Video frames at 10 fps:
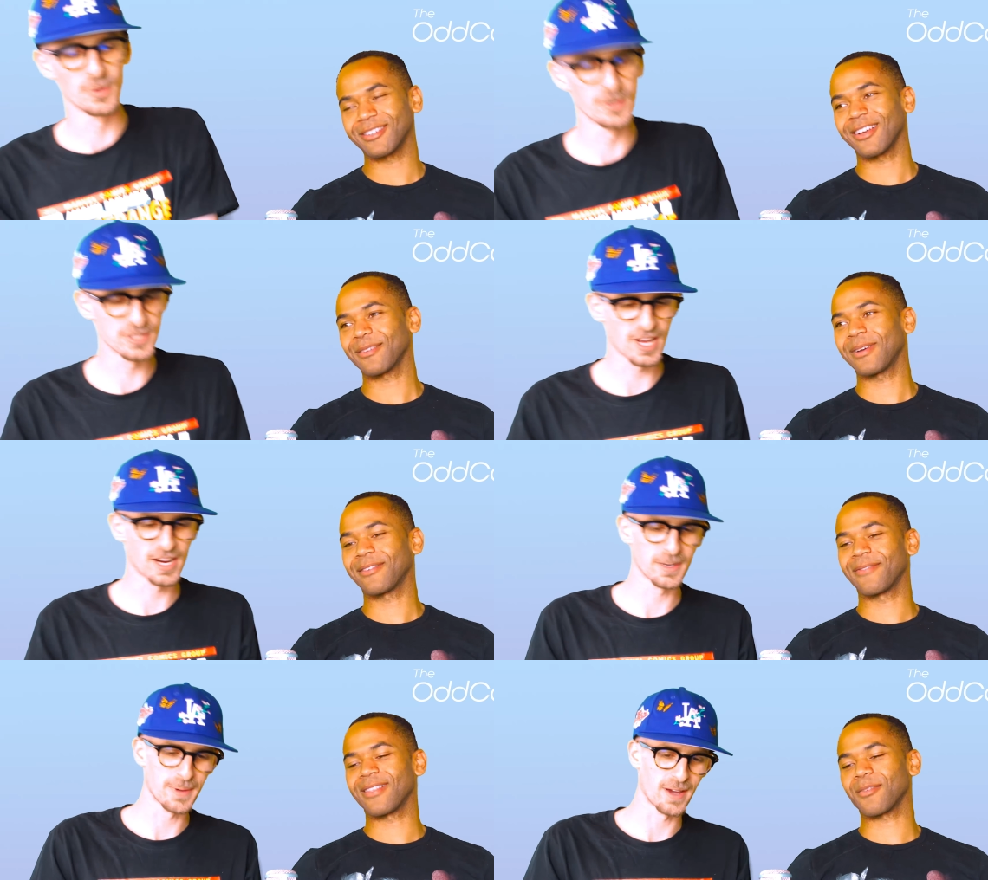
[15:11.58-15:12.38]
Speaker 1: so were we were
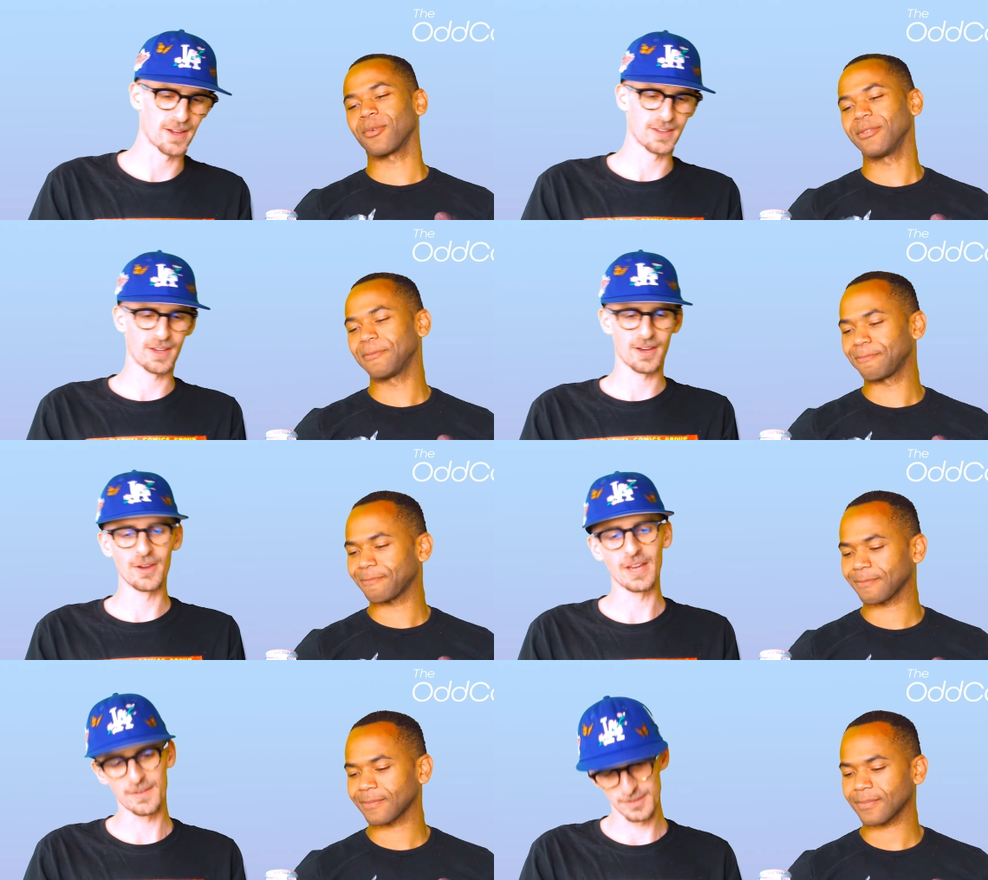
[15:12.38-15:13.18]
talking Invincible.
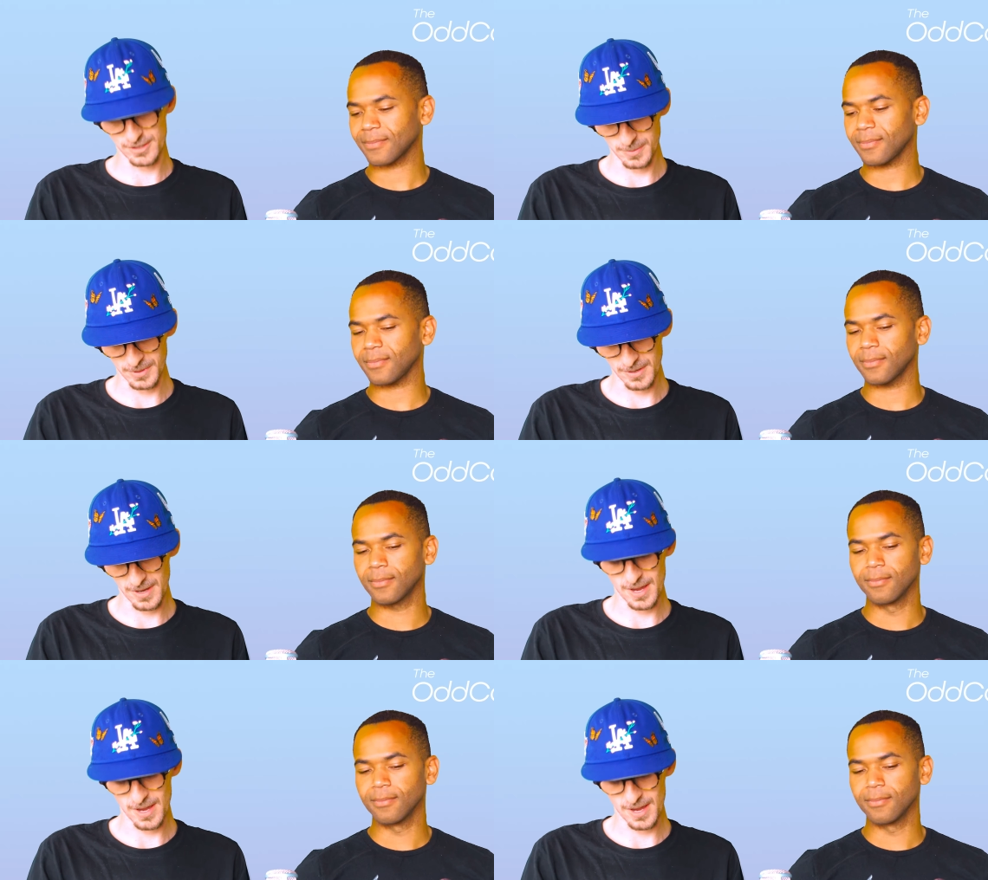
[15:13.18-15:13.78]
about. Oh yeah, Invincible.